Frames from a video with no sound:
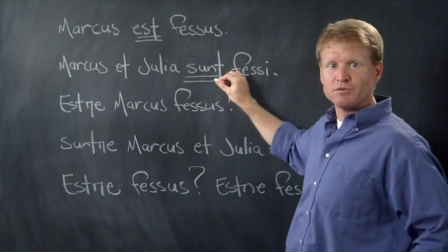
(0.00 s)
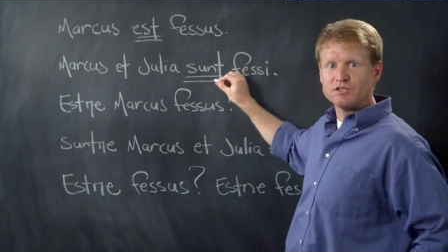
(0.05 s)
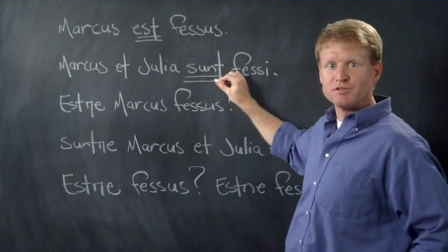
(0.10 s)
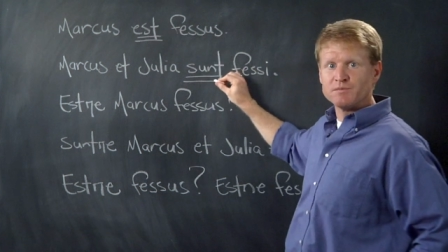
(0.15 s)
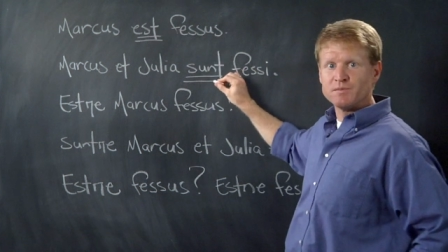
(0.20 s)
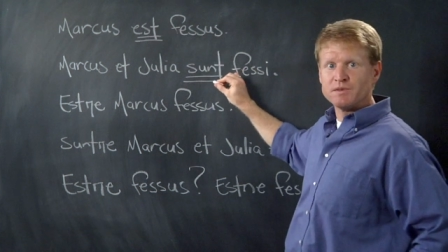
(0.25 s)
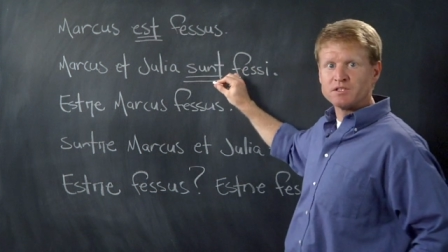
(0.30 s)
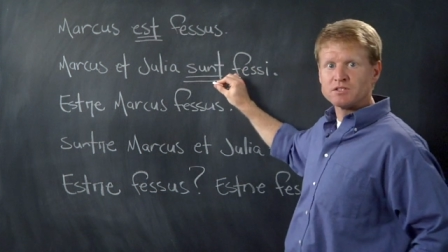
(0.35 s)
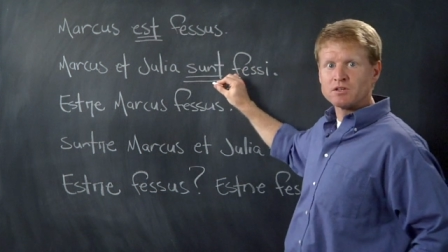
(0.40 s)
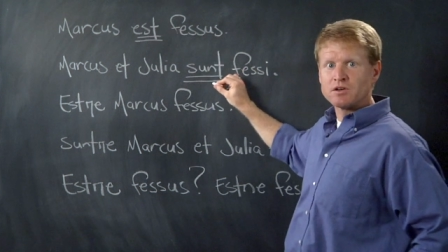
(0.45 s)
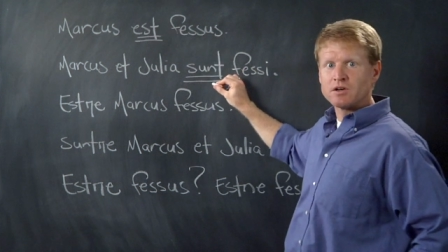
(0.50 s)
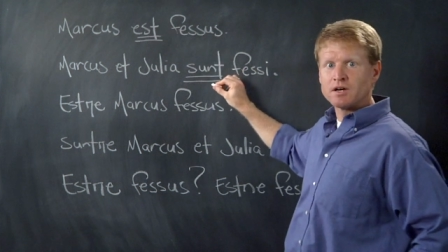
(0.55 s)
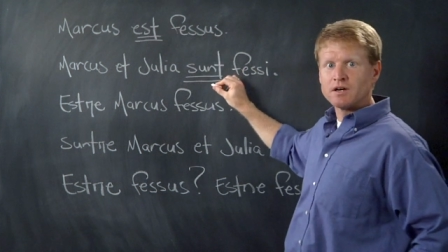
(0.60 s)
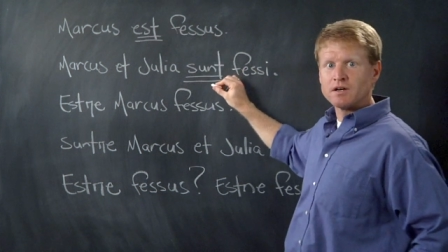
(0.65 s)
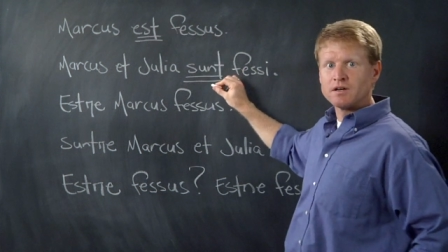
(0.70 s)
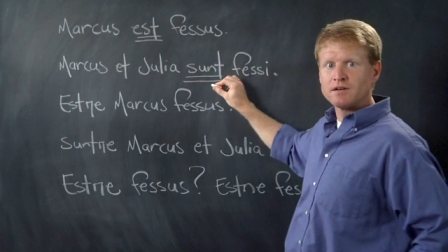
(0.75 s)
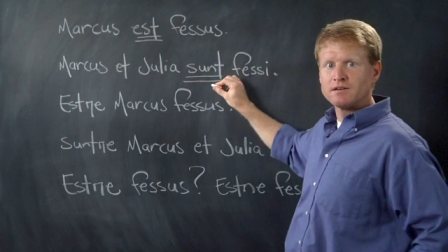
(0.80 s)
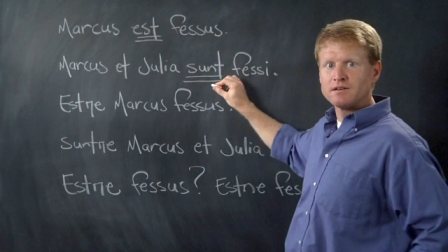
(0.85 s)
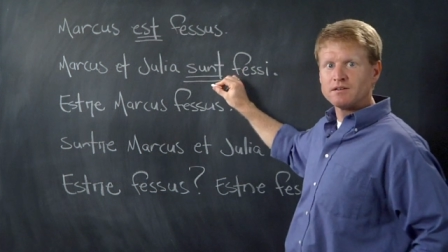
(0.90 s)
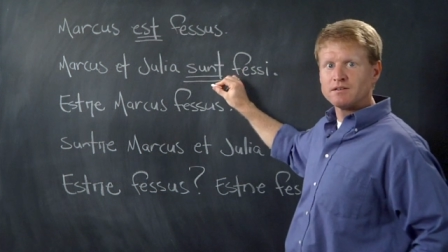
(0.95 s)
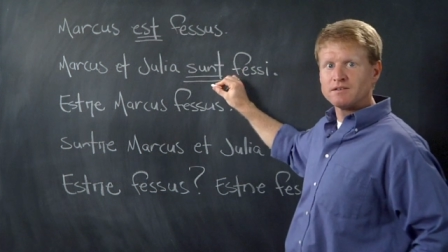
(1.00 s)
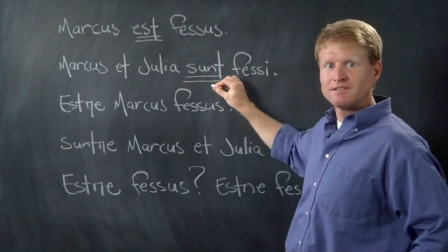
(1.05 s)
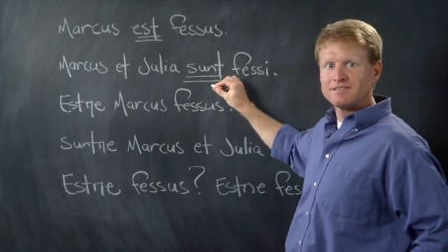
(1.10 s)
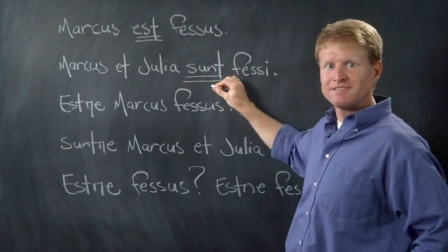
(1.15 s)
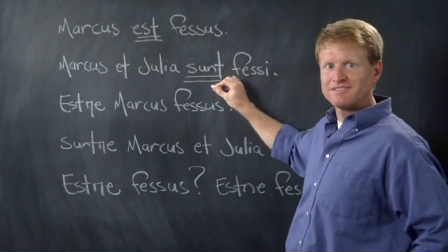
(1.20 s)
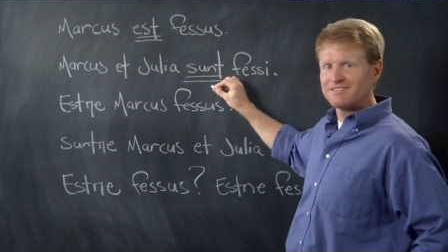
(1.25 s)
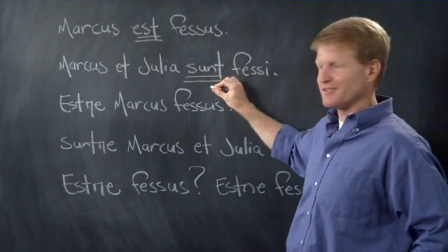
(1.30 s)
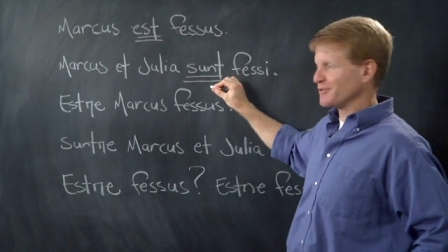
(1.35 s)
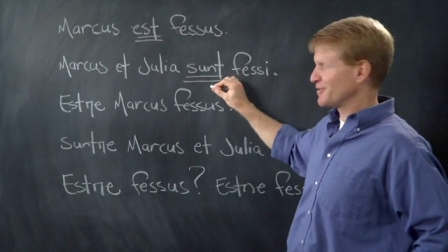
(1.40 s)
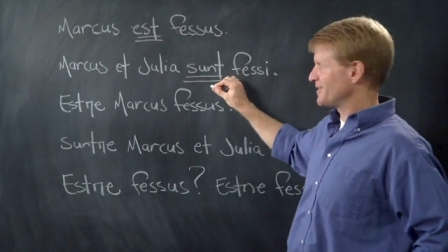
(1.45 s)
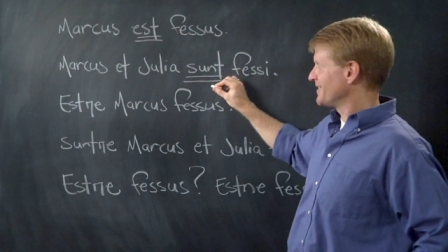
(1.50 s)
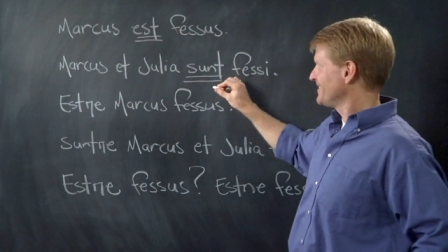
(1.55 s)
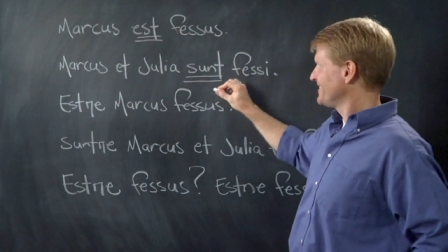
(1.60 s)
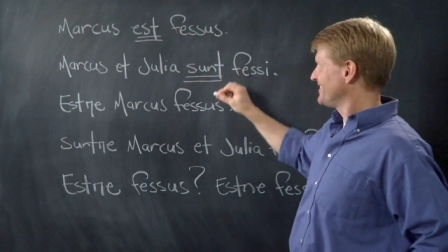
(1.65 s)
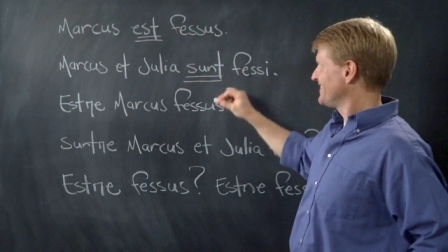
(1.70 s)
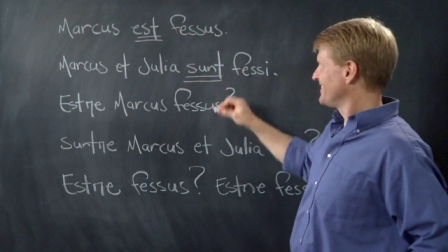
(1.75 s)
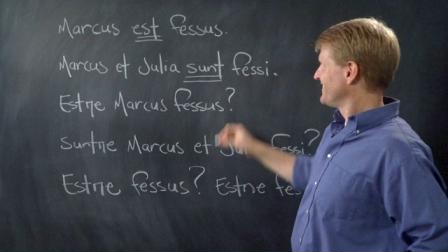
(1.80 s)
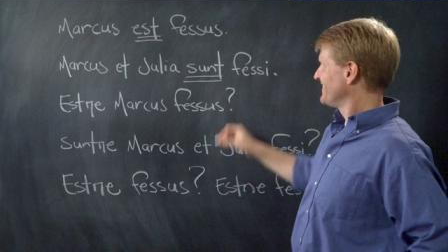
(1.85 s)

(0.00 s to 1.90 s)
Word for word: which means are. Okay?